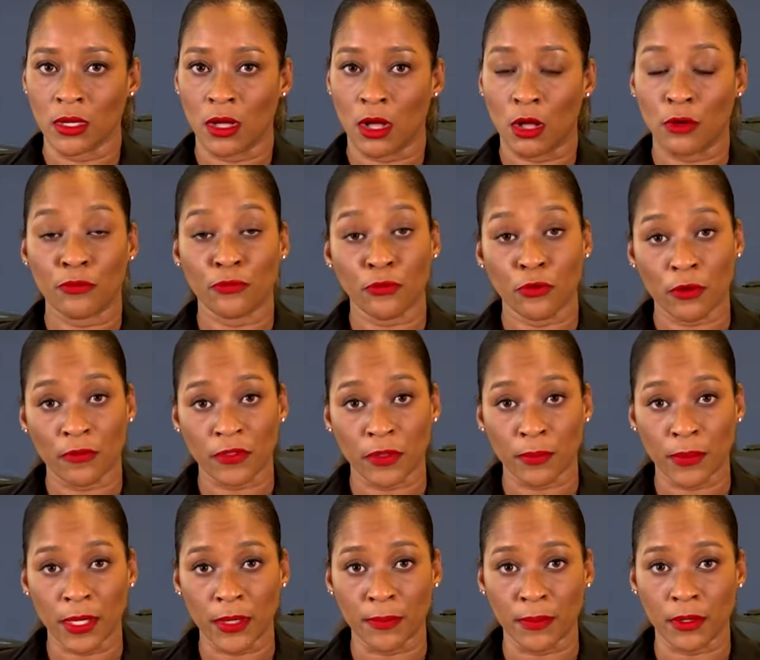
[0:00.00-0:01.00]
All 4 of the
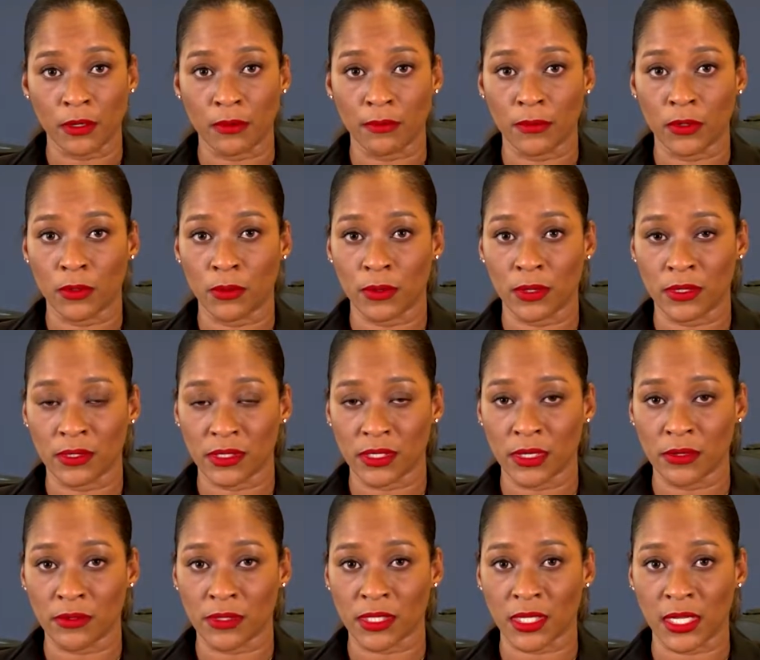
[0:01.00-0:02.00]
people who were
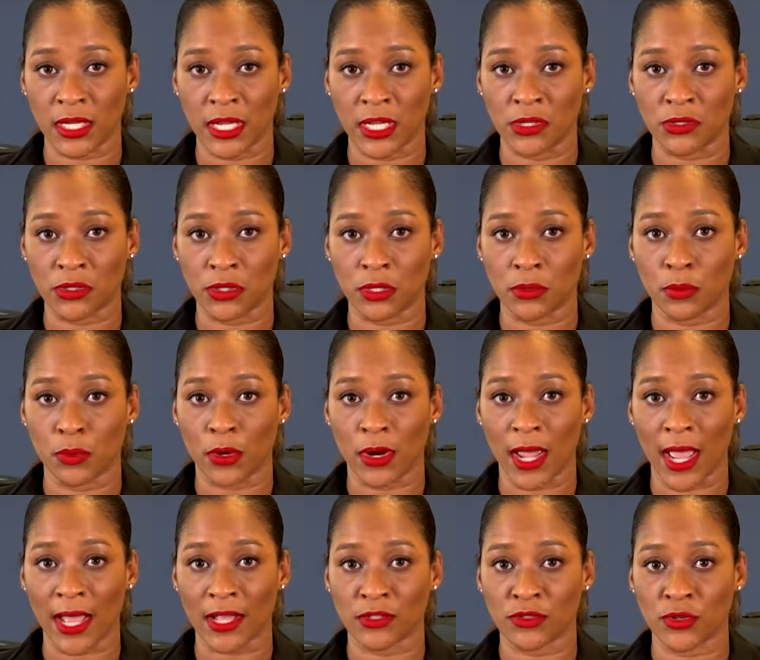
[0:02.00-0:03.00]
seriously injured
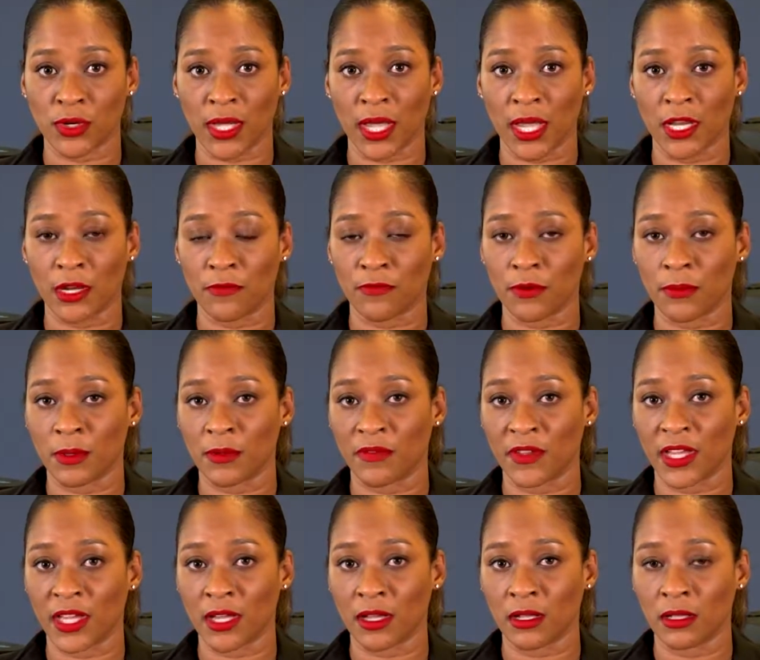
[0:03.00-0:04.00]
were extricated from the
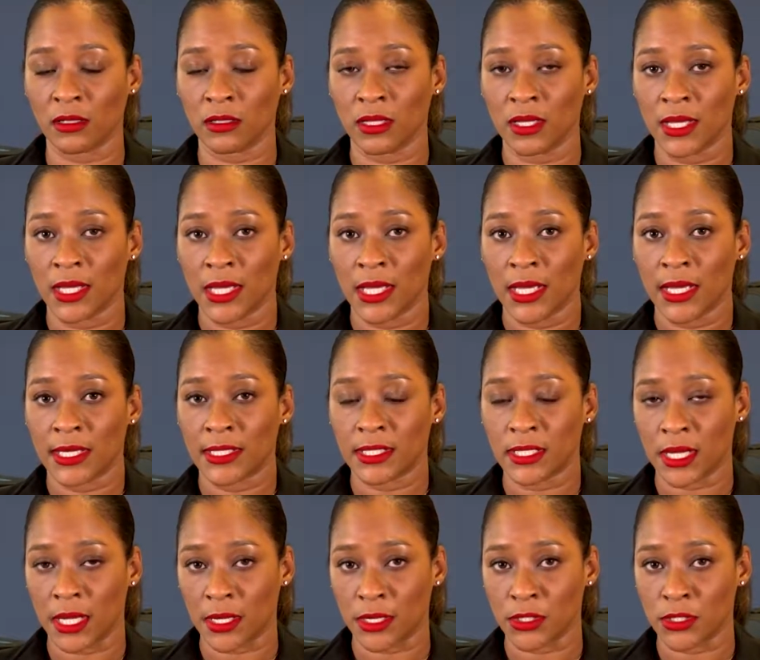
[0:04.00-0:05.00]
vehicle and
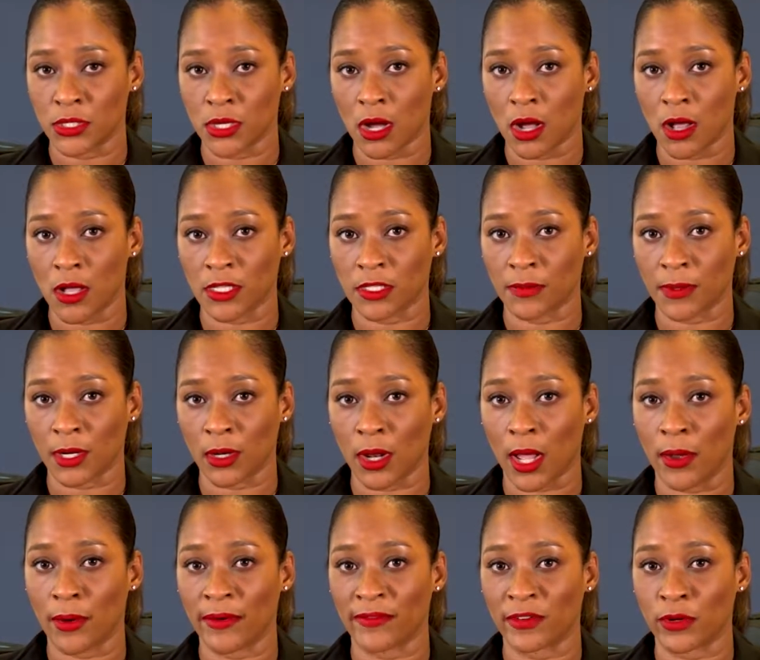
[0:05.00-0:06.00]
taken to hospital.
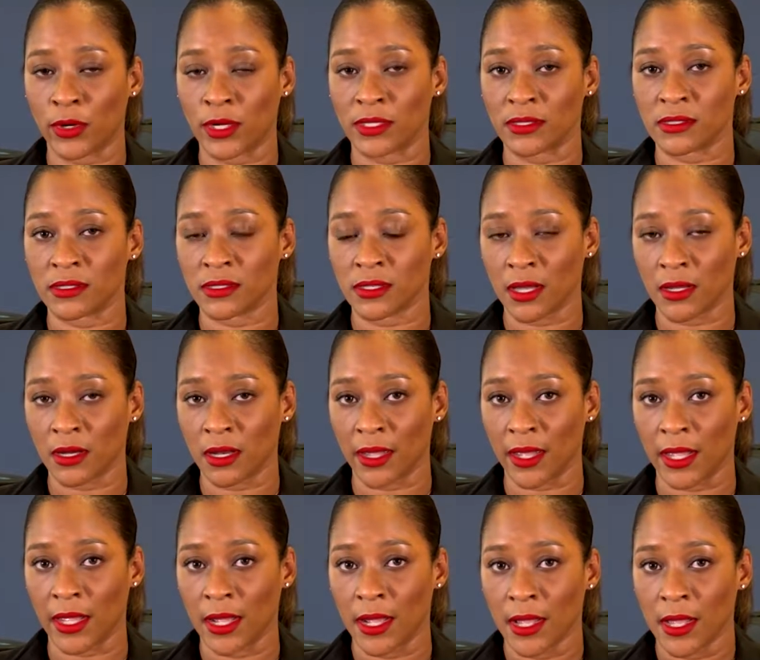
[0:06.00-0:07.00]
However, on
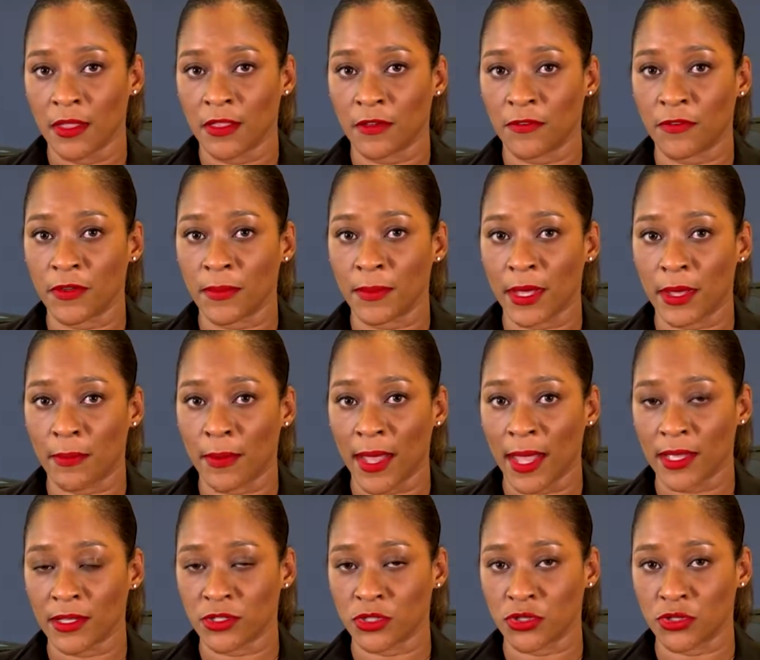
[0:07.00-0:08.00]
Sunday, the female
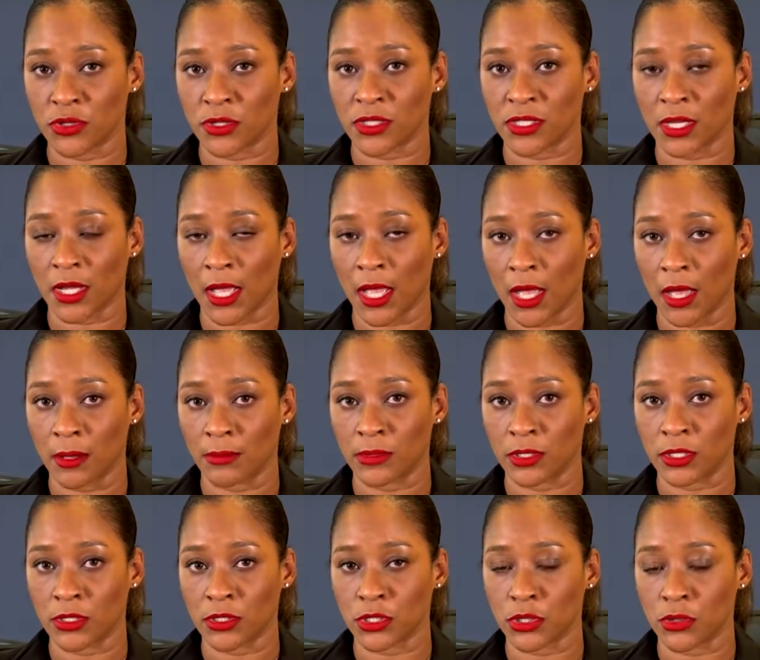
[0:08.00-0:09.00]
passenger
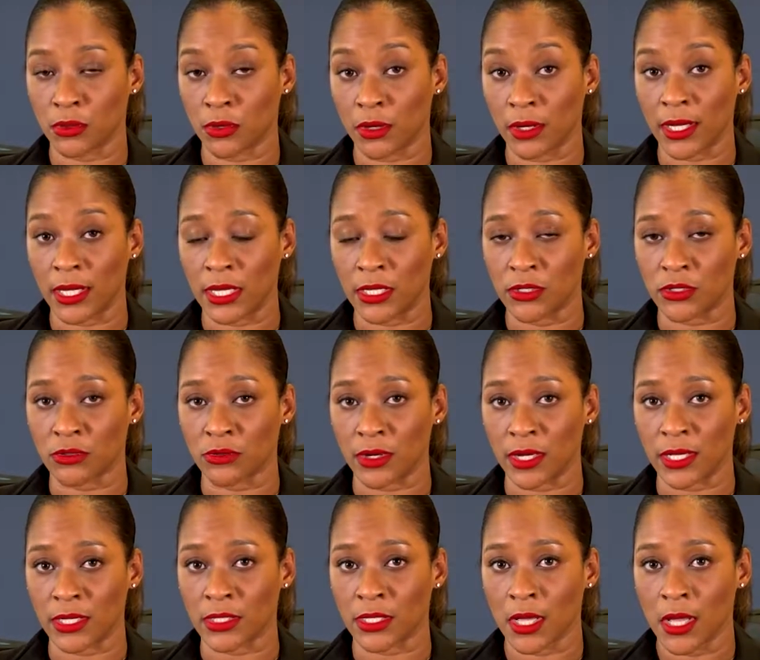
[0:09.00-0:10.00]
succumbed to her
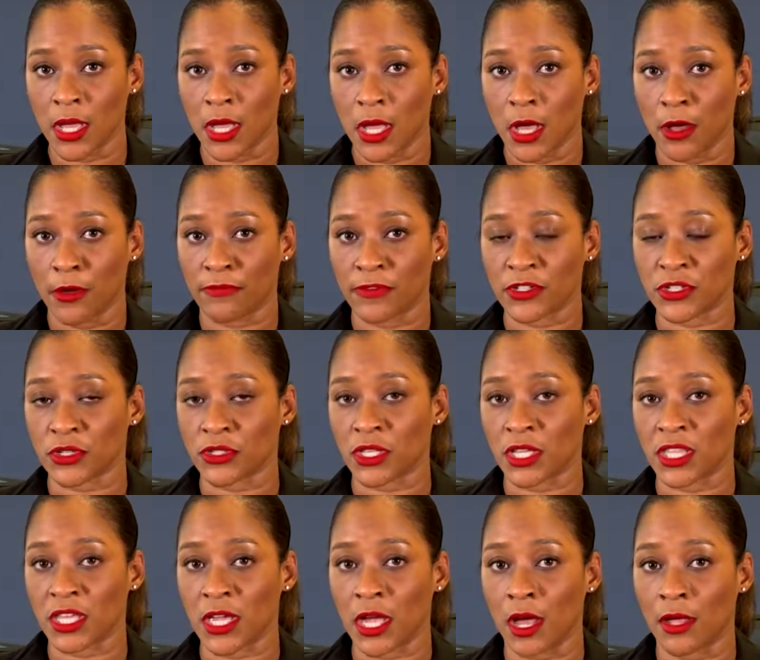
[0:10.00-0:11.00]
injuries. Officials
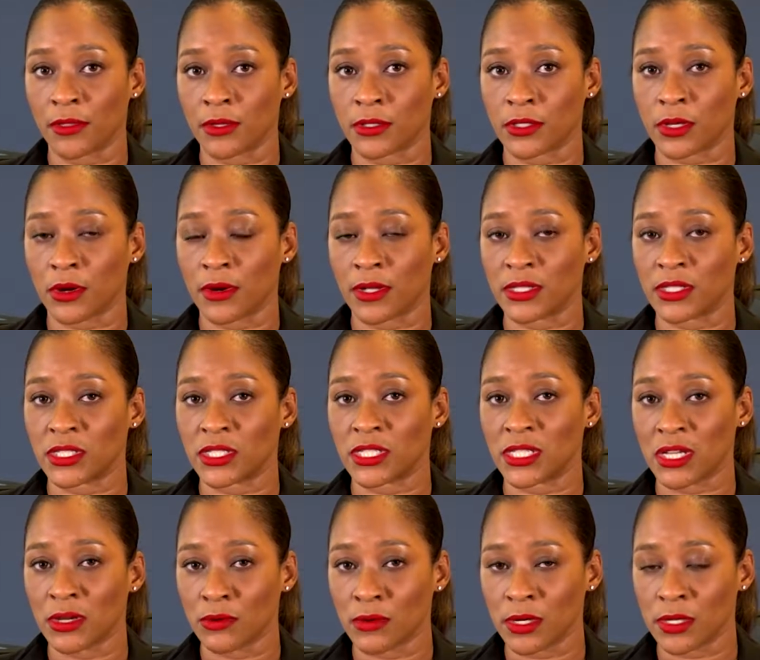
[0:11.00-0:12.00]
say the others are in
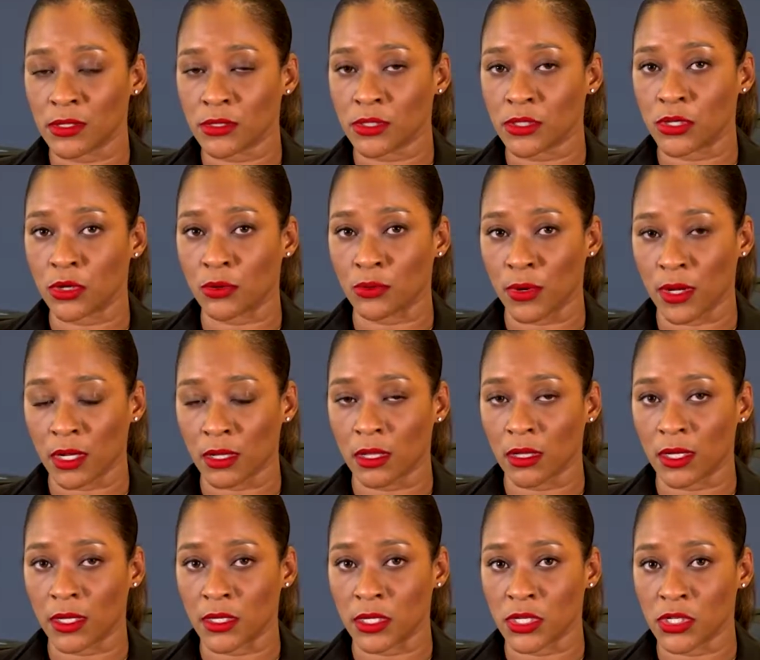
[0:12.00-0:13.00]
serious to critical
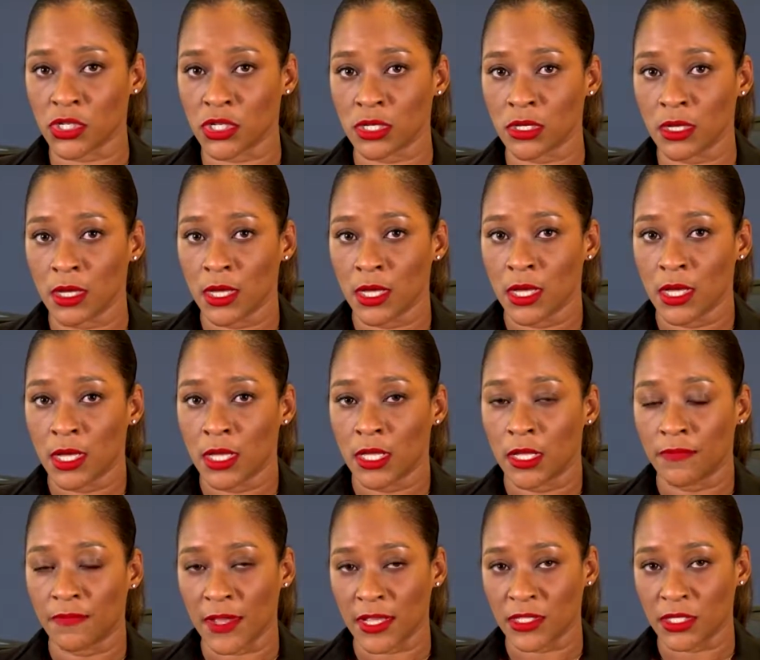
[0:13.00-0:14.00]
condition.
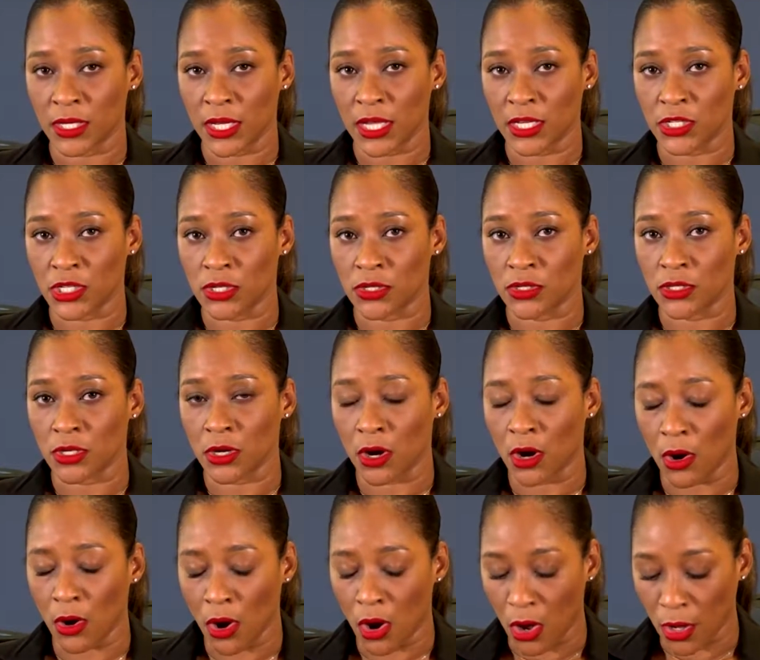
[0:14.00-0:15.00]
Investigations
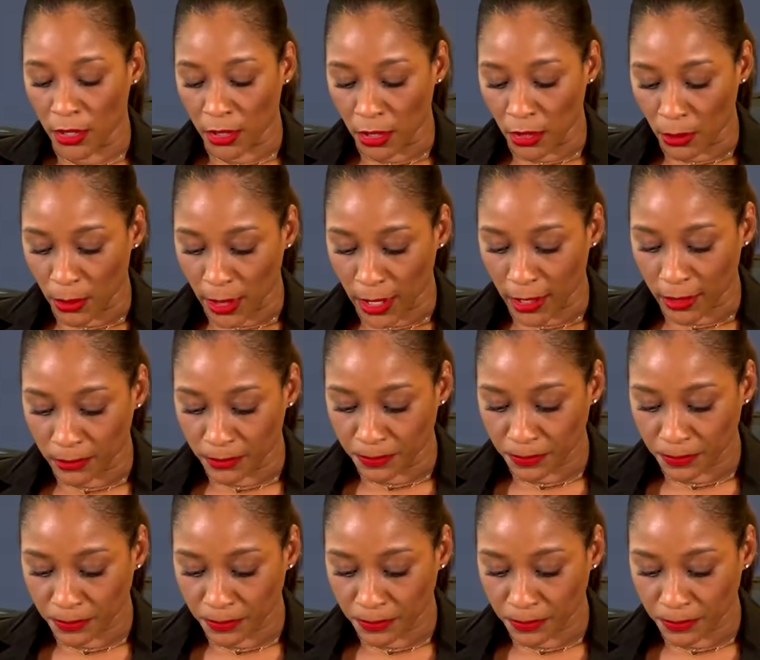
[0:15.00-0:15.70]
are ongoing.